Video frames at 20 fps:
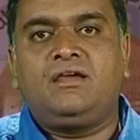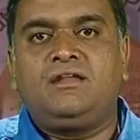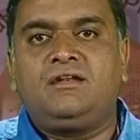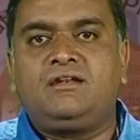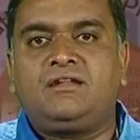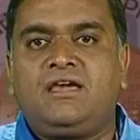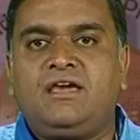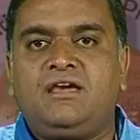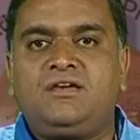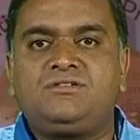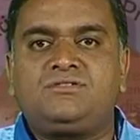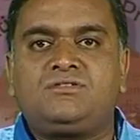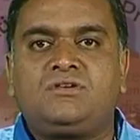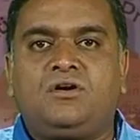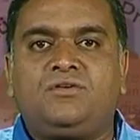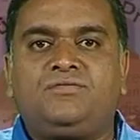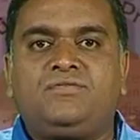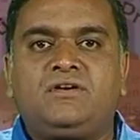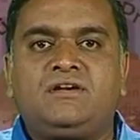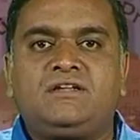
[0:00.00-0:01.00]
In case
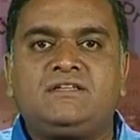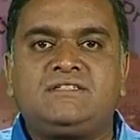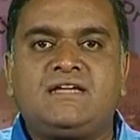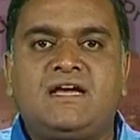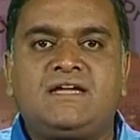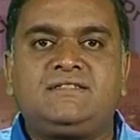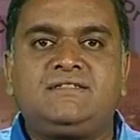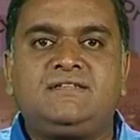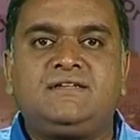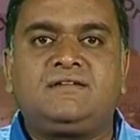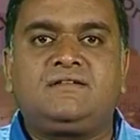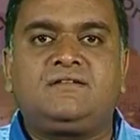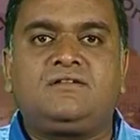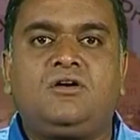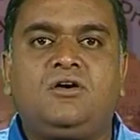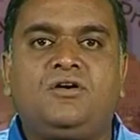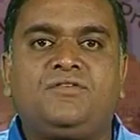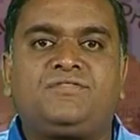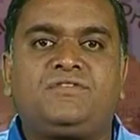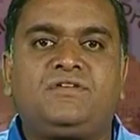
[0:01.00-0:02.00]
of a disaster
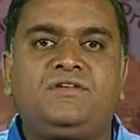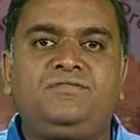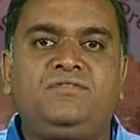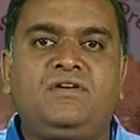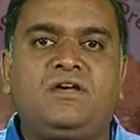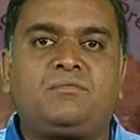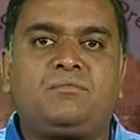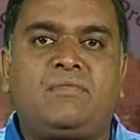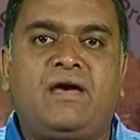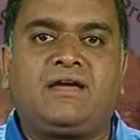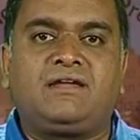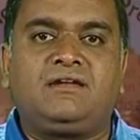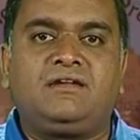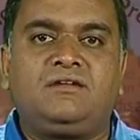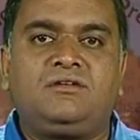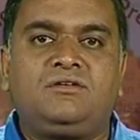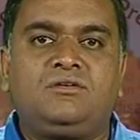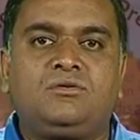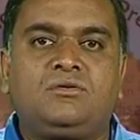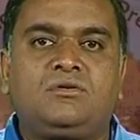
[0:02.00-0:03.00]
of severe
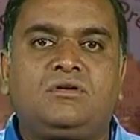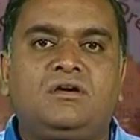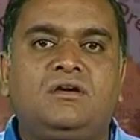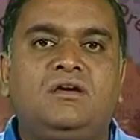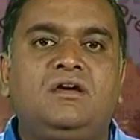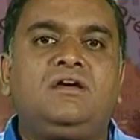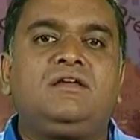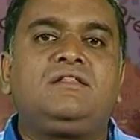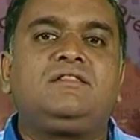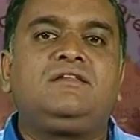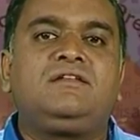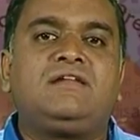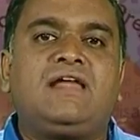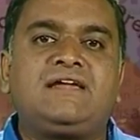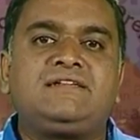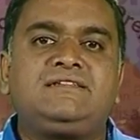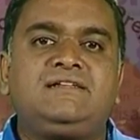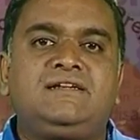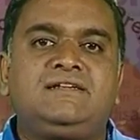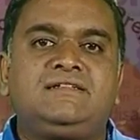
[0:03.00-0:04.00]
magnitude, the
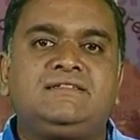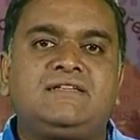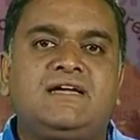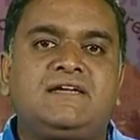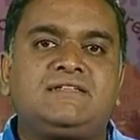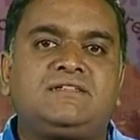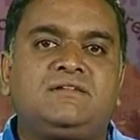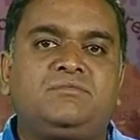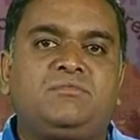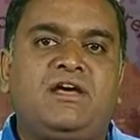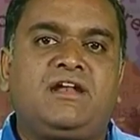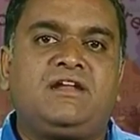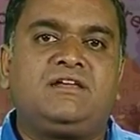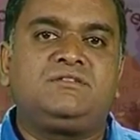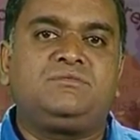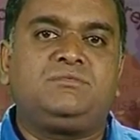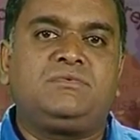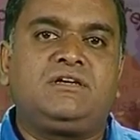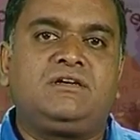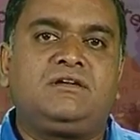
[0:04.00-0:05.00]
National Disaster
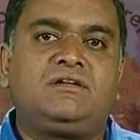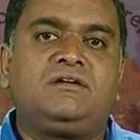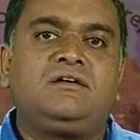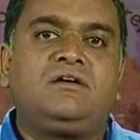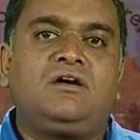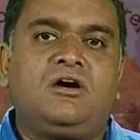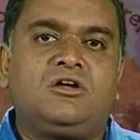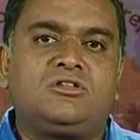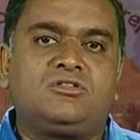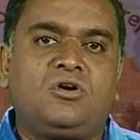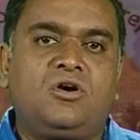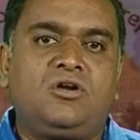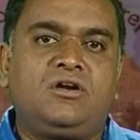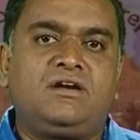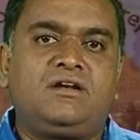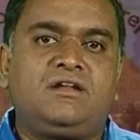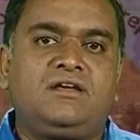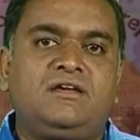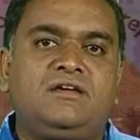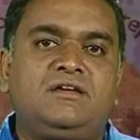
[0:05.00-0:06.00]
Management
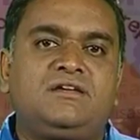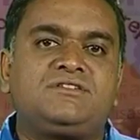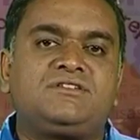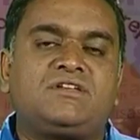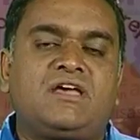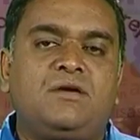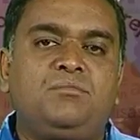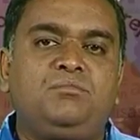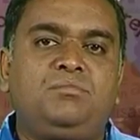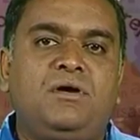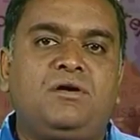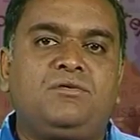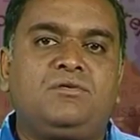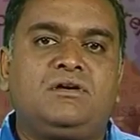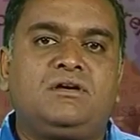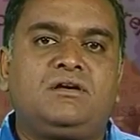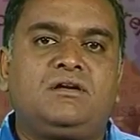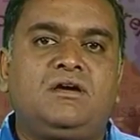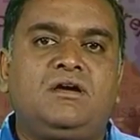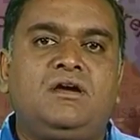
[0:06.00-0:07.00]
Authority is
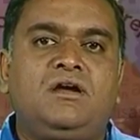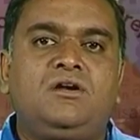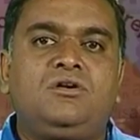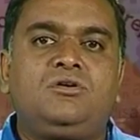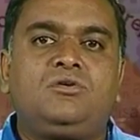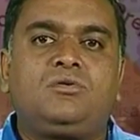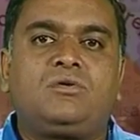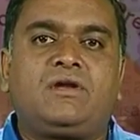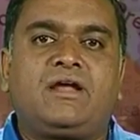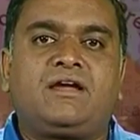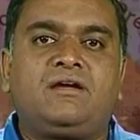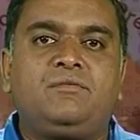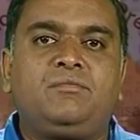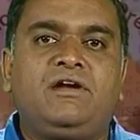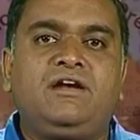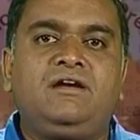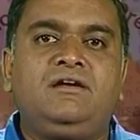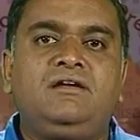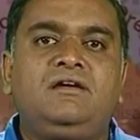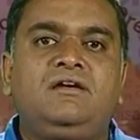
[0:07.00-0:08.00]
empowered to
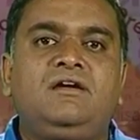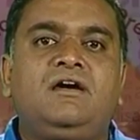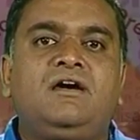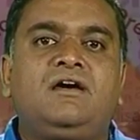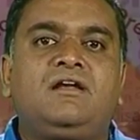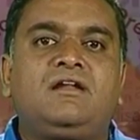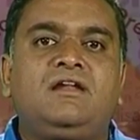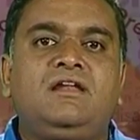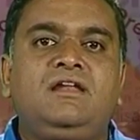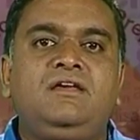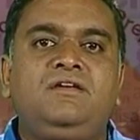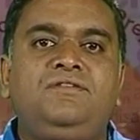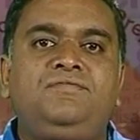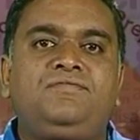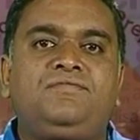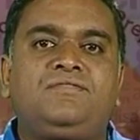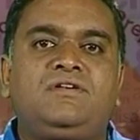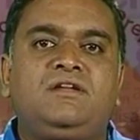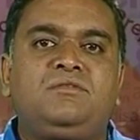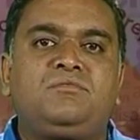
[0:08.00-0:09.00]
recommend relief
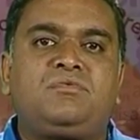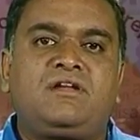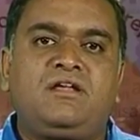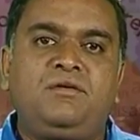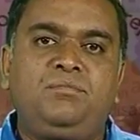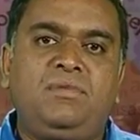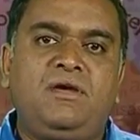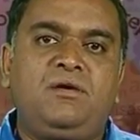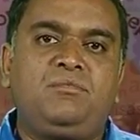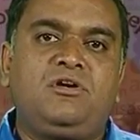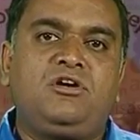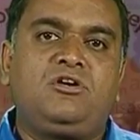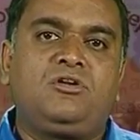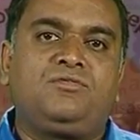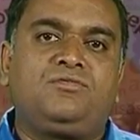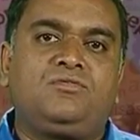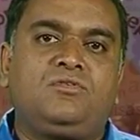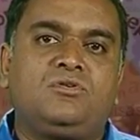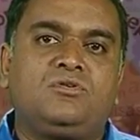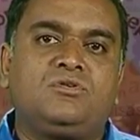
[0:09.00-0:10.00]
in repayment
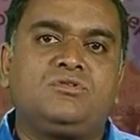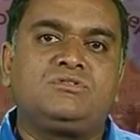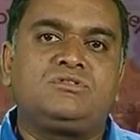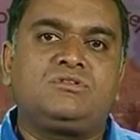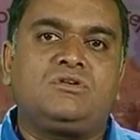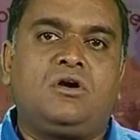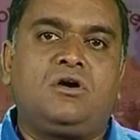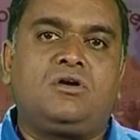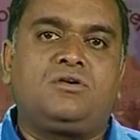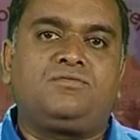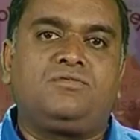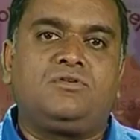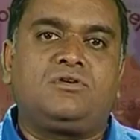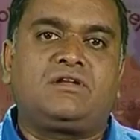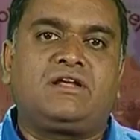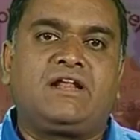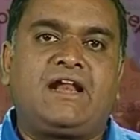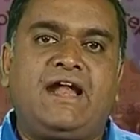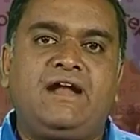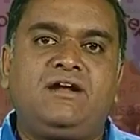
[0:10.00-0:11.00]
of loans or for
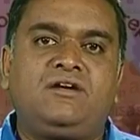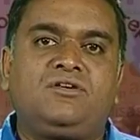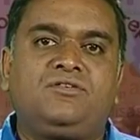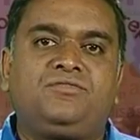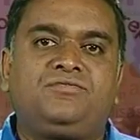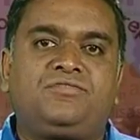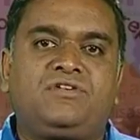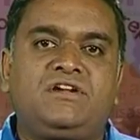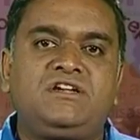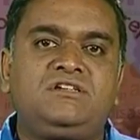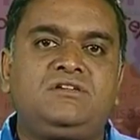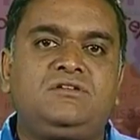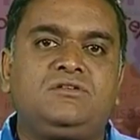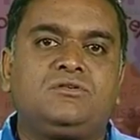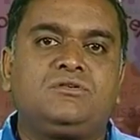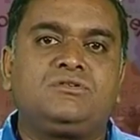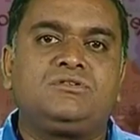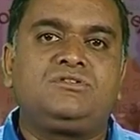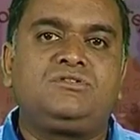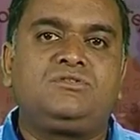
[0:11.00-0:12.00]
grant of fresh
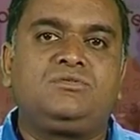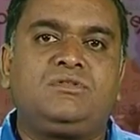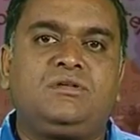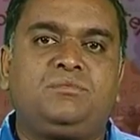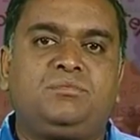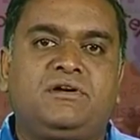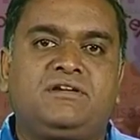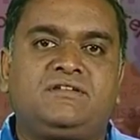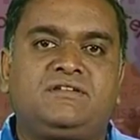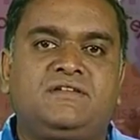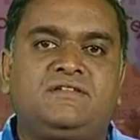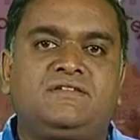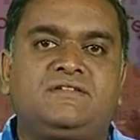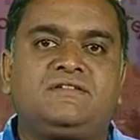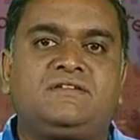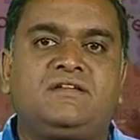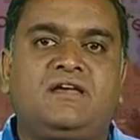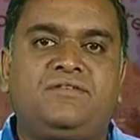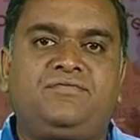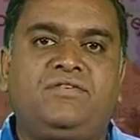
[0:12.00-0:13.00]
loans to the
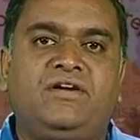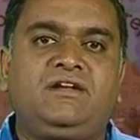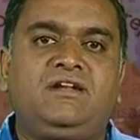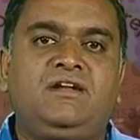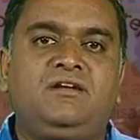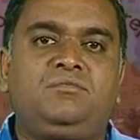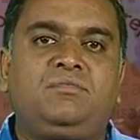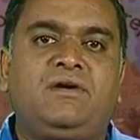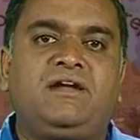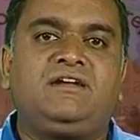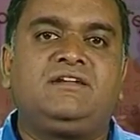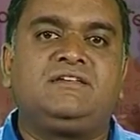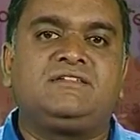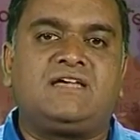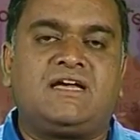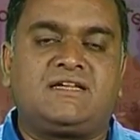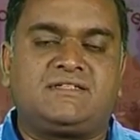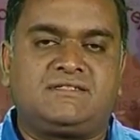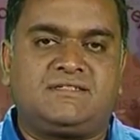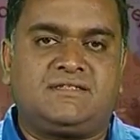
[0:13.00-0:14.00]
persons affected by
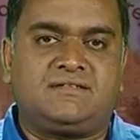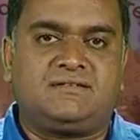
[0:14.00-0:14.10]
disaster.